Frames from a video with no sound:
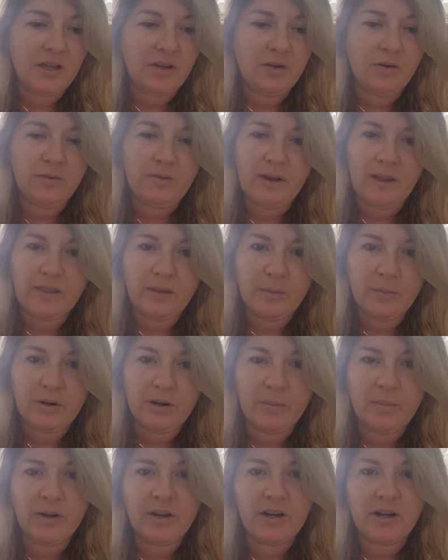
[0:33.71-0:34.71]
Go around the
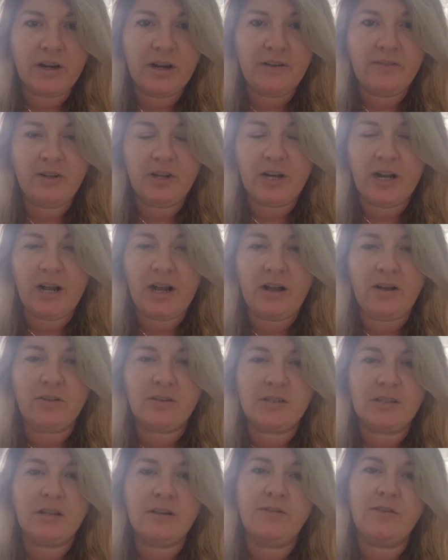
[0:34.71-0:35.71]
perimeter of your
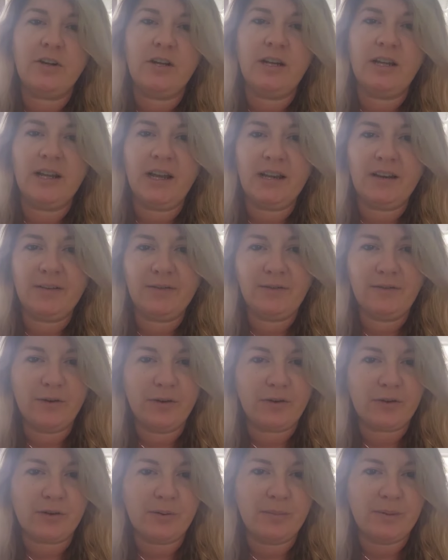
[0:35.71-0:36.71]
house, look for any kind of
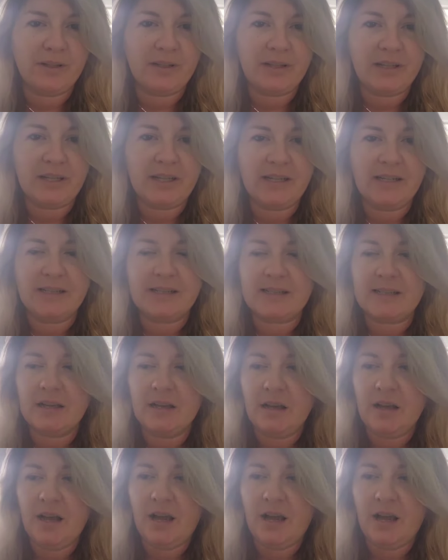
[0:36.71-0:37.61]
vulnerabilities.